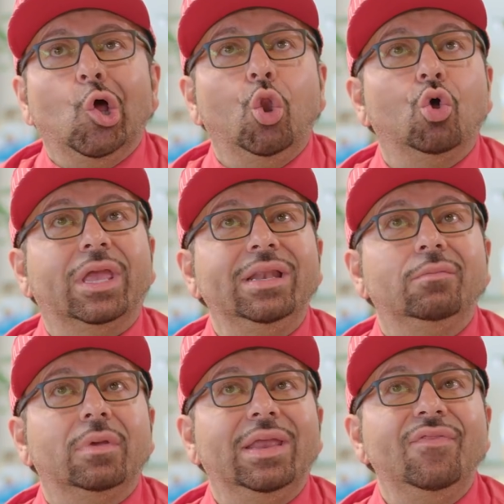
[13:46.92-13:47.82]
Look,
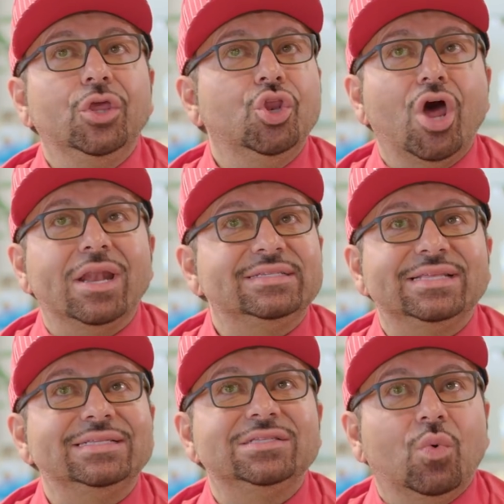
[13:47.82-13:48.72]
in the United
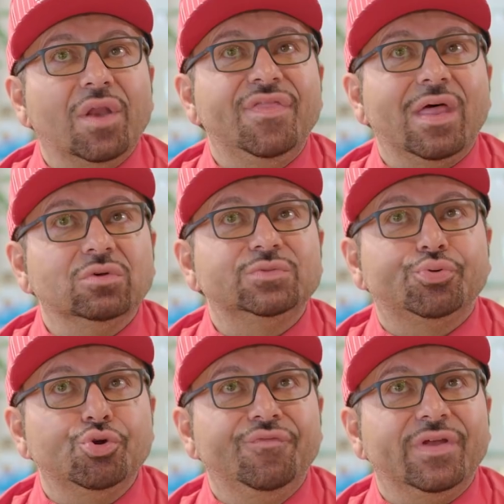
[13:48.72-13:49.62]
States, the one thing that was
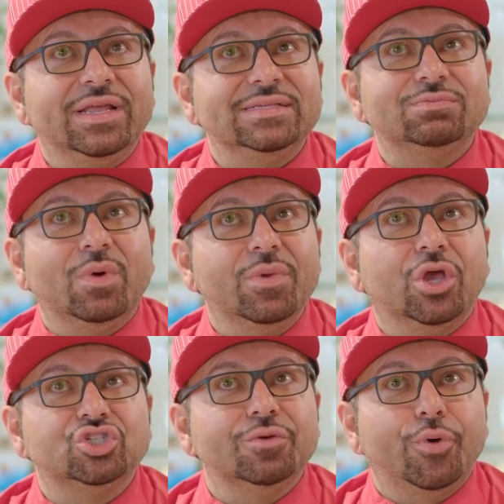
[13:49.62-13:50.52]
proven is when we
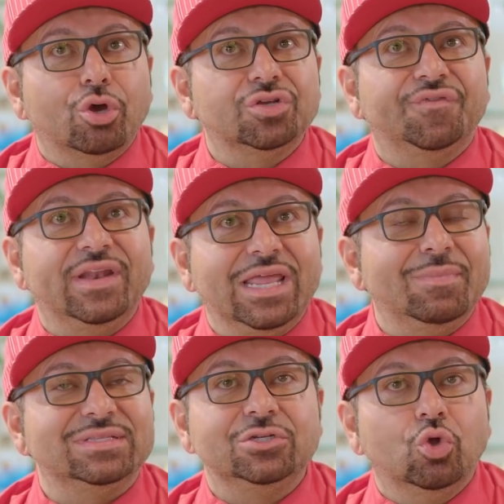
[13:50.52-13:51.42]
got to Bergdorf and
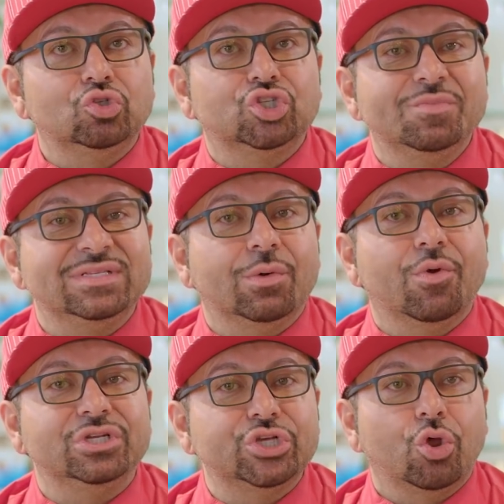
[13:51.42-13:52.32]
Neiman's and Nordstrom is that we're
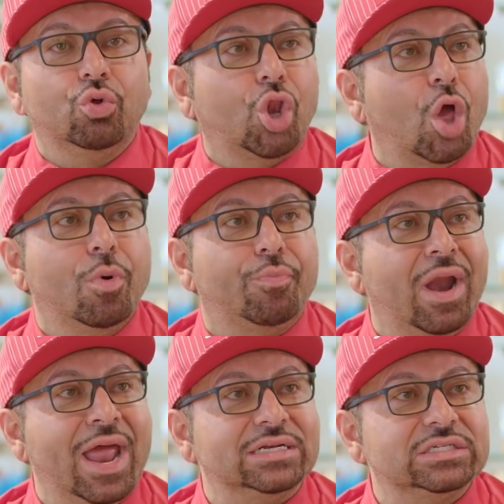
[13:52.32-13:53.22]
a total global
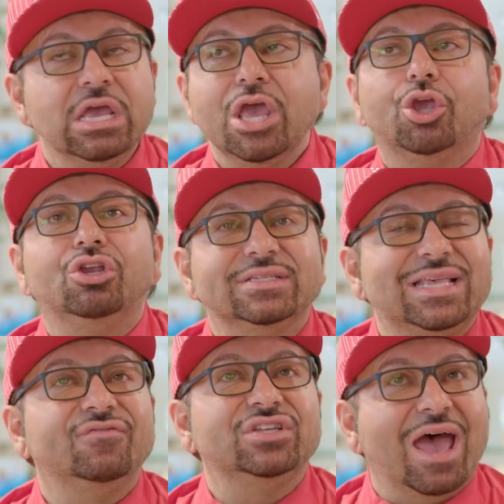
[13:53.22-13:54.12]
brand. You just
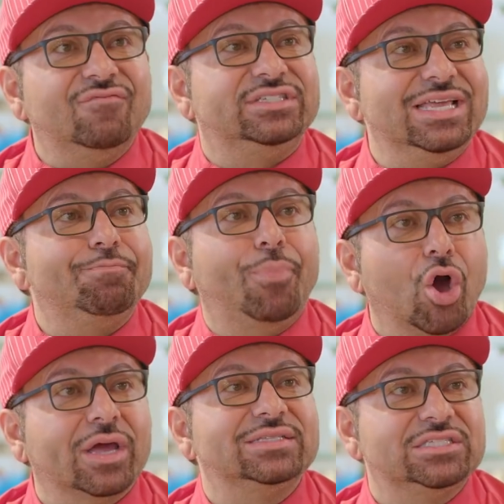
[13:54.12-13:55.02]
have to have deep
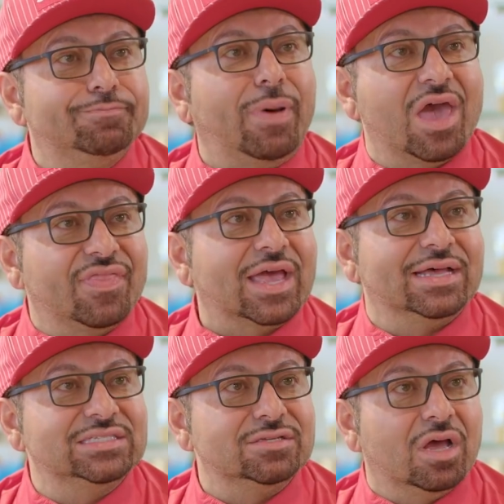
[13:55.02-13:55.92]
pockets to buy the
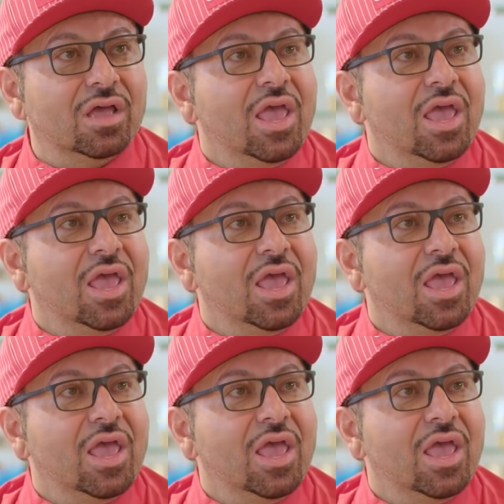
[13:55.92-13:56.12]
customer.